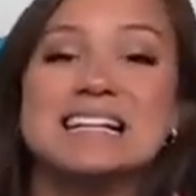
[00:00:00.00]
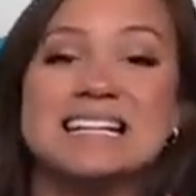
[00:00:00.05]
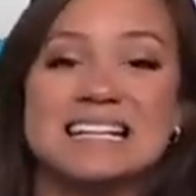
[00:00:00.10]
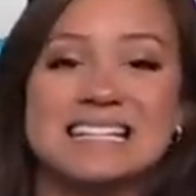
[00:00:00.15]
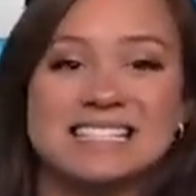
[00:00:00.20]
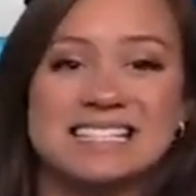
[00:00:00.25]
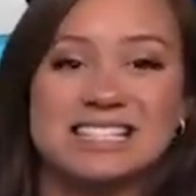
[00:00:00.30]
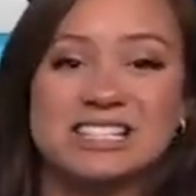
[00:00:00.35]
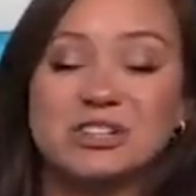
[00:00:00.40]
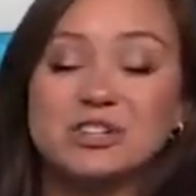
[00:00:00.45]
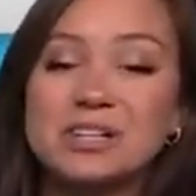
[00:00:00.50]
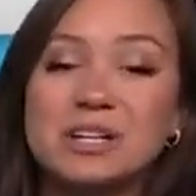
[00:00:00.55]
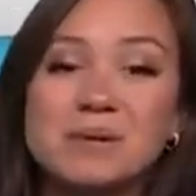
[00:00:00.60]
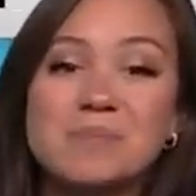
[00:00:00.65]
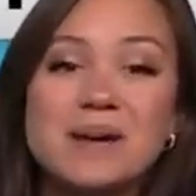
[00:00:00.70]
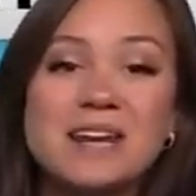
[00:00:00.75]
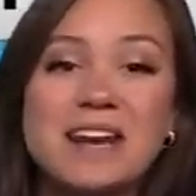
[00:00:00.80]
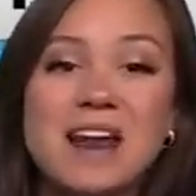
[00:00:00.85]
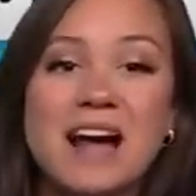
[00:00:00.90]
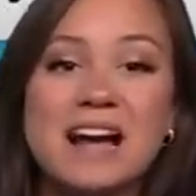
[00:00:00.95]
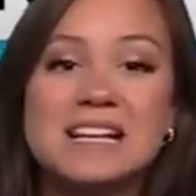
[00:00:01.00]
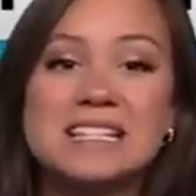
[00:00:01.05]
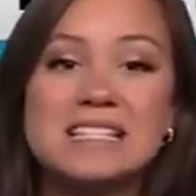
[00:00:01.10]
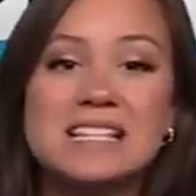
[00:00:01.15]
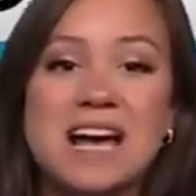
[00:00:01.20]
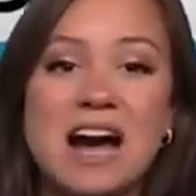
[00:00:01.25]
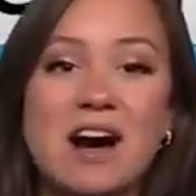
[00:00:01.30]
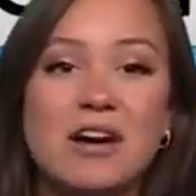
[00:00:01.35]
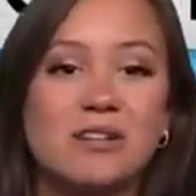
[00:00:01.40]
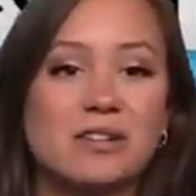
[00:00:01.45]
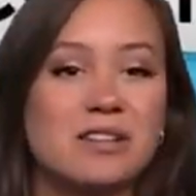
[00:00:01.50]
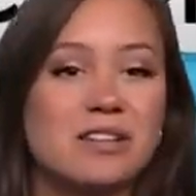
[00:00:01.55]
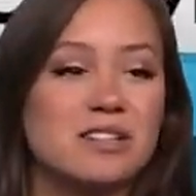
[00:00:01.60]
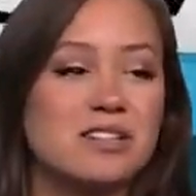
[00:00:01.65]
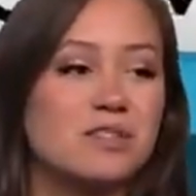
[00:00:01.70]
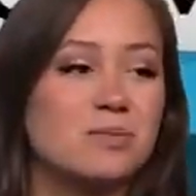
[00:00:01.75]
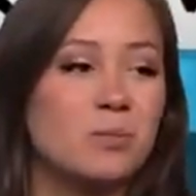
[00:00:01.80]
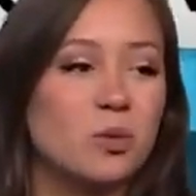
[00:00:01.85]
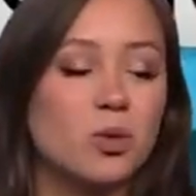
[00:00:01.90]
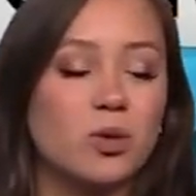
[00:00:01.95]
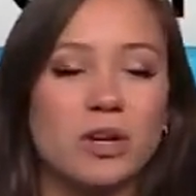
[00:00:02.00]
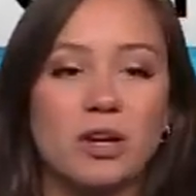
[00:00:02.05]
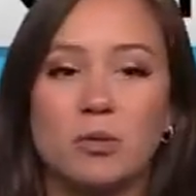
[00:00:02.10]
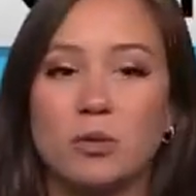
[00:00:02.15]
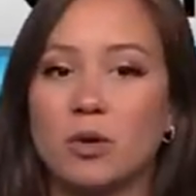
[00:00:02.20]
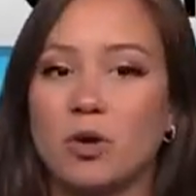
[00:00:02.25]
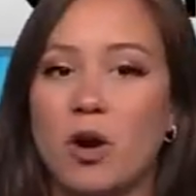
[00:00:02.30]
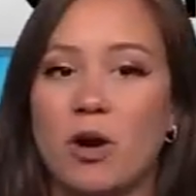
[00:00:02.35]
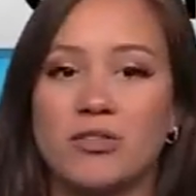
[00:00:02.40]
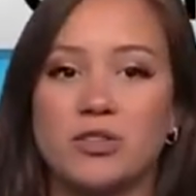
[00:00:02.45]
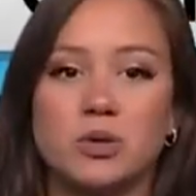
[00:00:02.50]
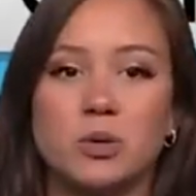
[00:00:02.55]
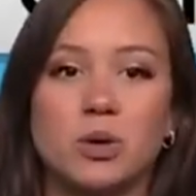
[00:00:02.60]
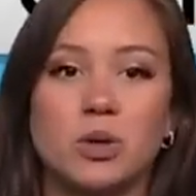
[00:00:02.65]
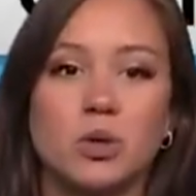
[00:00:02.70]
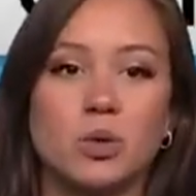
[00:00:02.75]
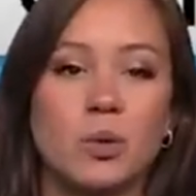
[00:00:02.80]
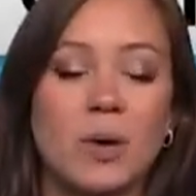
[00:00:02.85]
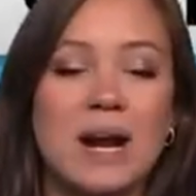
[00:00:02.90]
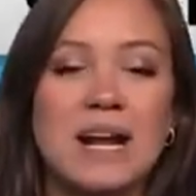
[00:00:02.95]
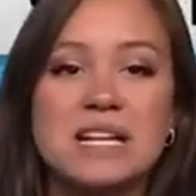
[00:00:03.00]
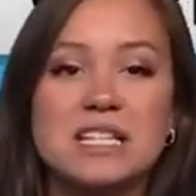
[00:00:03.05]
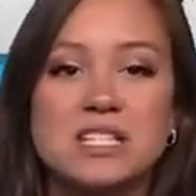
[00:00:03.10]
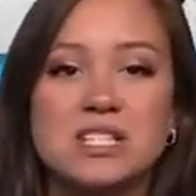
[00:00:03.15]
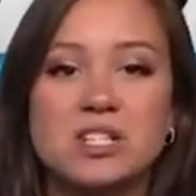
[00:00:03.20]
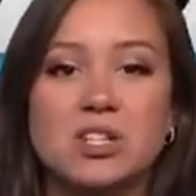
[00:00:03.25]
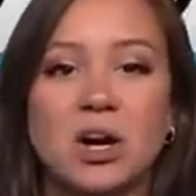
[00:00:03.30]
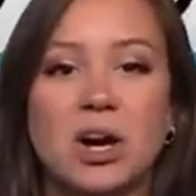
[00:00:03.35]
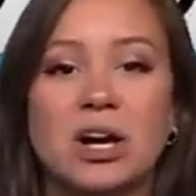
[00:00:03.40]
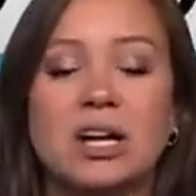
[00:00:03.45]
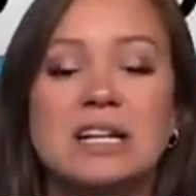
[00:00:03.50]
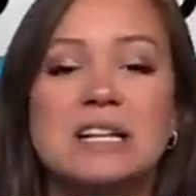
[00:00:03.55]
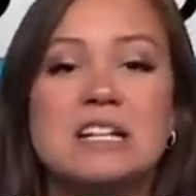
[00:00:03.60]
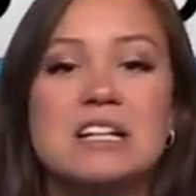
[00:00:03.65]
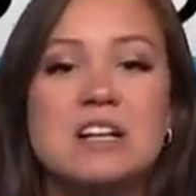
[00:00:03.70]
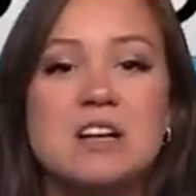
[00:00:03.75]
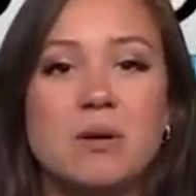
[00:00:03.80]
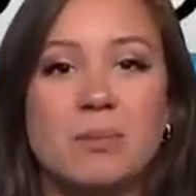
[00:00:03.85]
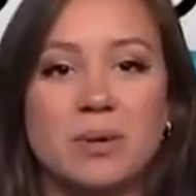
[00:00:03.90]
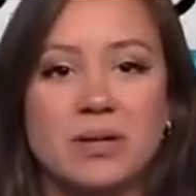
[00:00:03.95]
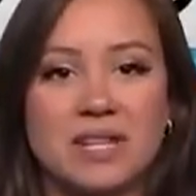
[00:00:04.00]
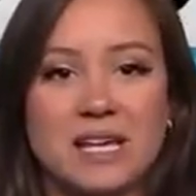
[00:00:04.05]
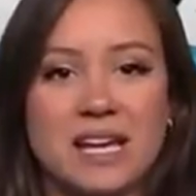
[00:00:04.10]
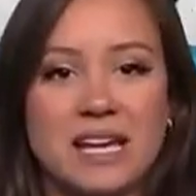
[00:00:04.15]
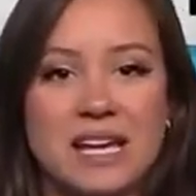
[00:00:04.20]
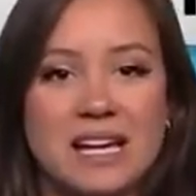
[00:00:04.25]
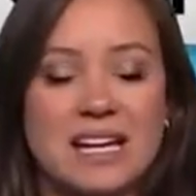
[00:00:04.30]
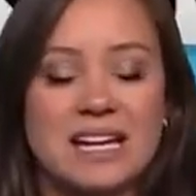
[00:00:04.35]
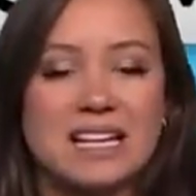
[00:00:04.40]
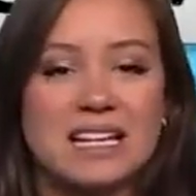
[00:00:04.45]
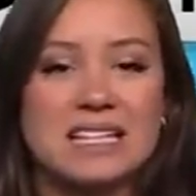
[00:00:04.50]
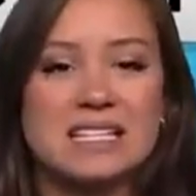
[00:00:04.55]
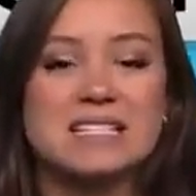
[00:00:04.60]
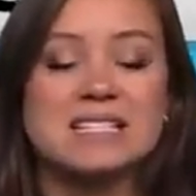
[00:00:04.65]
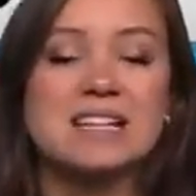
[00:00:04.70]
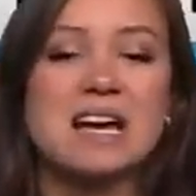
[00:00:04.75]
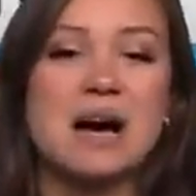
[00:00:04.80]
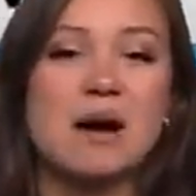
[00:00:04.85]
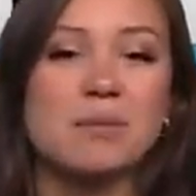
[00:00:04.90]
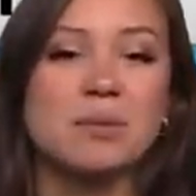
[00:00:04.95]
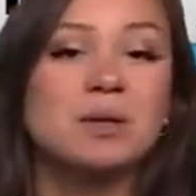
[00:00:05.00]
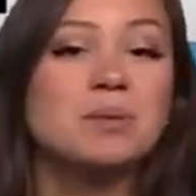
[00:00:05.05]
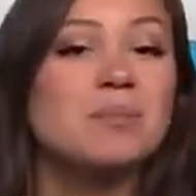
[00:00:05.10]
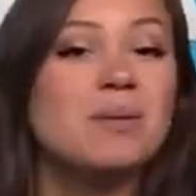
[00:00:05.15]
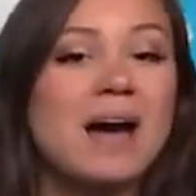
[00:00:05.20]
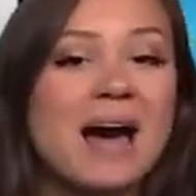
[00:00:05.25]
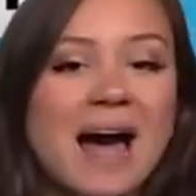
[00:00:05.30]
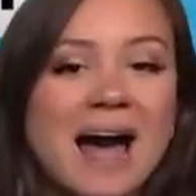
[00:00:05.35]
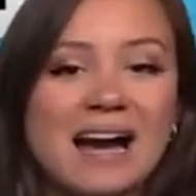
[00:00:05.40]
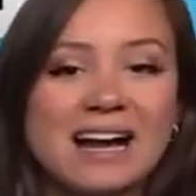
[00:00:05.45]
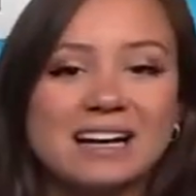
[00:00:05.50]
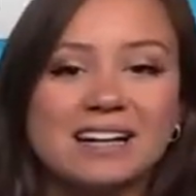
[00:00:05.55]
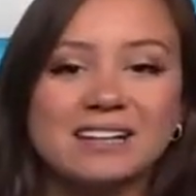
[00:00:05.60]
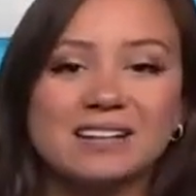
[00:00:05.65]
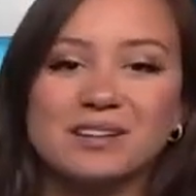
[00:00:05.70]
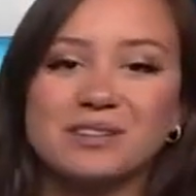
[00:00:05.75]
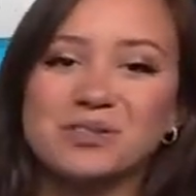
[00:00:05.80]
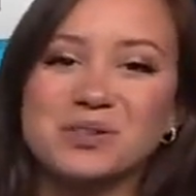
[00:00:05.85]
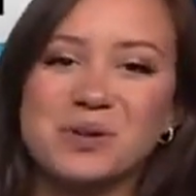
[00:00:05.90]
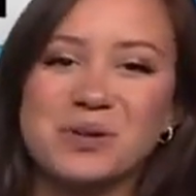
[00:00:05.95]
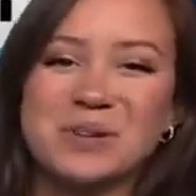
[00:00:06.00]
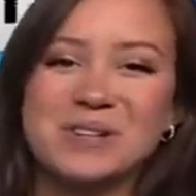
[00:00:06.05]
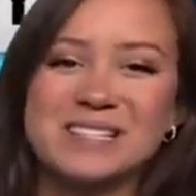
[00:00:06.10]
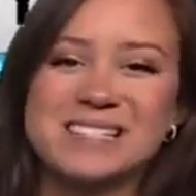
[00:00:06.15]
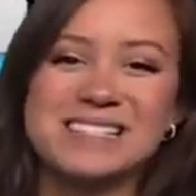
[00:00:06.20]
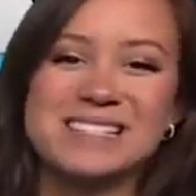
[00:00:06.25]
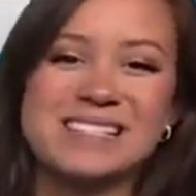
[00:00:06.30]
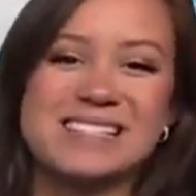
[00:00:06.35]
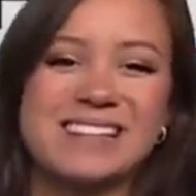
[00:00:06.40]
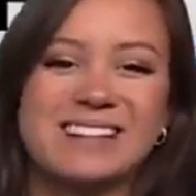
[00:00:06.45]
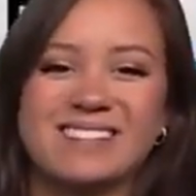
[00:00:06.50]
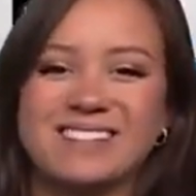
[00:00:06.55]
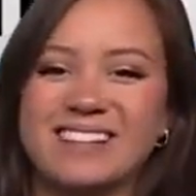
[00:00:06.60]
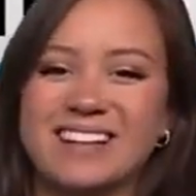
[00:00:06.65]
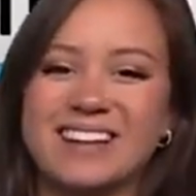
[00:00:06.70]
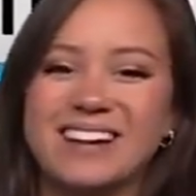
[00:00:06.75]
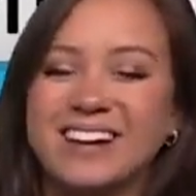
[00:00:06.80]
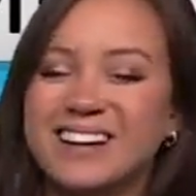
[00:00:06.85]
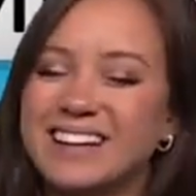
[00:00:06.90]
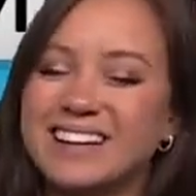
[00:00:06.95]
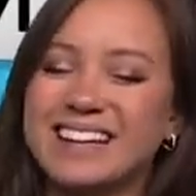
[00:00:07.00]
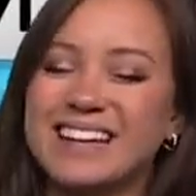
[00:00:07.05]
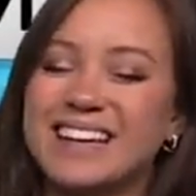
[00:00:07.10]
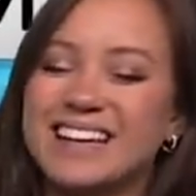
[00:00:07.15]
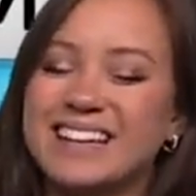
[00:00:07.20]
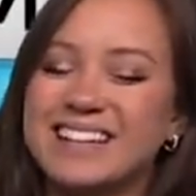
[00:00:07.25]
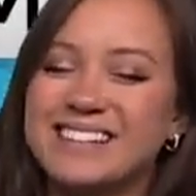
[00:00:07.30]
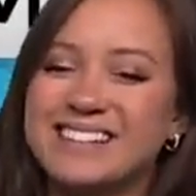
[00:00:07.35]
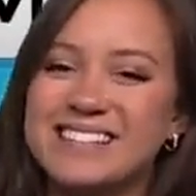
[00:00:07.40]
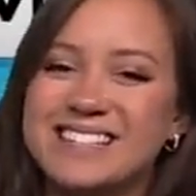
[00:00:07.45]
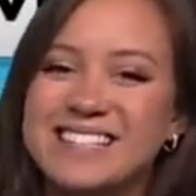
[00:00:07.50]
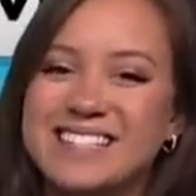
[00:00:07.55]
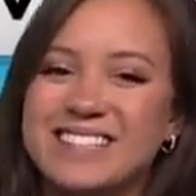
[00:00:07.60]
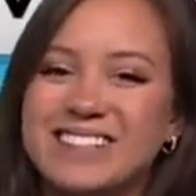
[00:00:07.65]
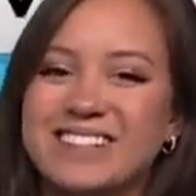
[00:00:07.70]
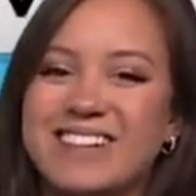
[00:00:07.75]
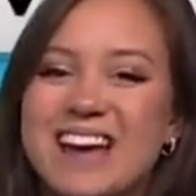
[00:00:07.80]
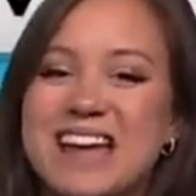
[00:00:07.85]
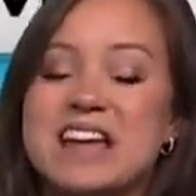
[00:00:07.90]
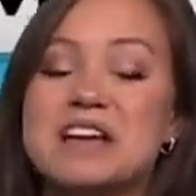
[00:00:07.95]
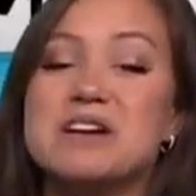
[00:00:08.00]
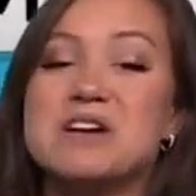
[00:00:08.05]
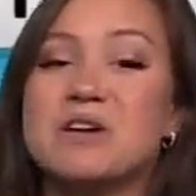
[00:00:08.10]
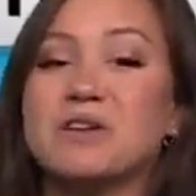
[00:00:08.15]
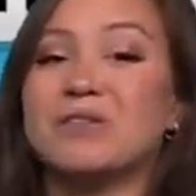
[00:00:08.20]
It's still going to be nice out. This morning we were off to a great start, but the heat is coming back. Of course, we couldn't get used to it.